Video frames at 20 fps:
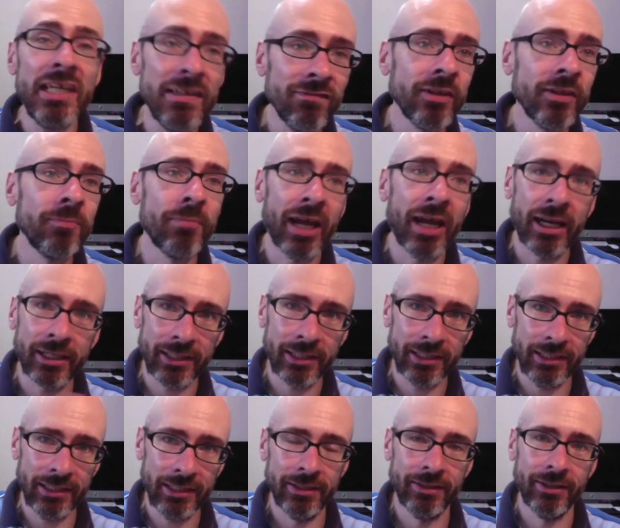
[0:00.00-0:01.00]
Even
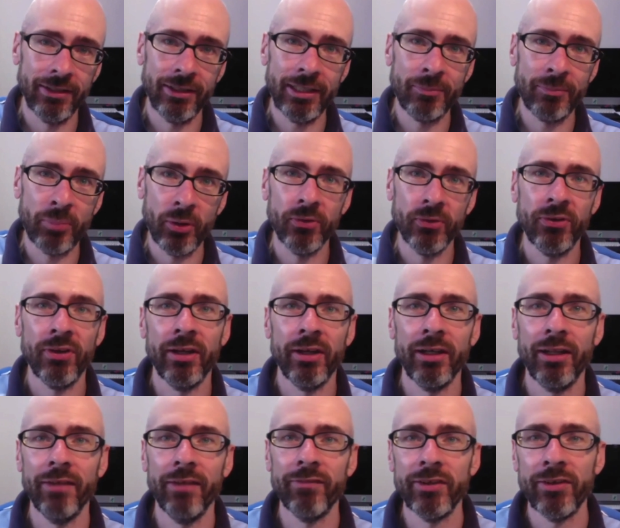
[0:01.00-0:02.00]
back in the
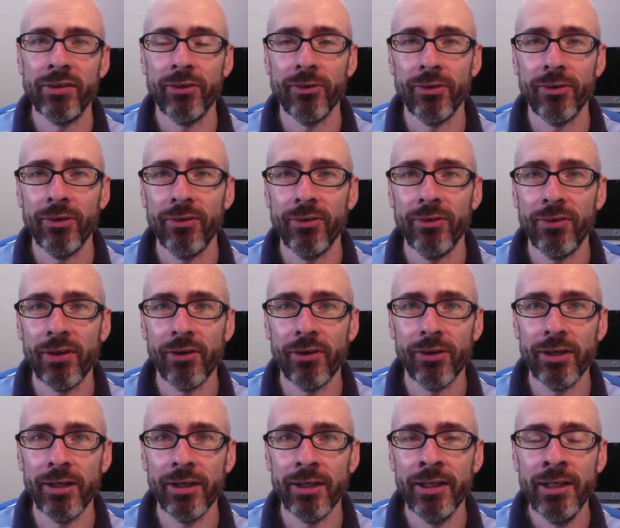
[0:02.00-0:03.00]
post-9/11 terror
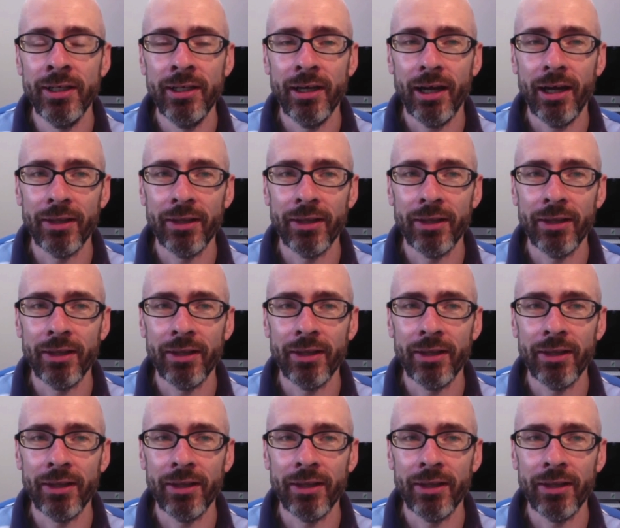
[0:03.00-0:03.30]
hysteria,